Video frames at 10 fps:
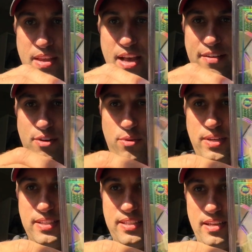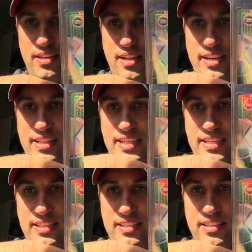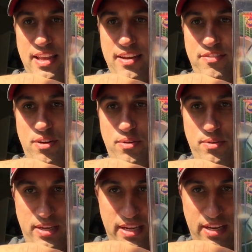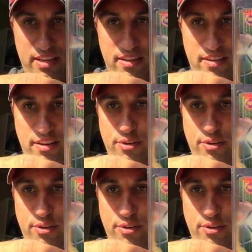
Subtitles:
I've noticed a lot of these have the hulking and the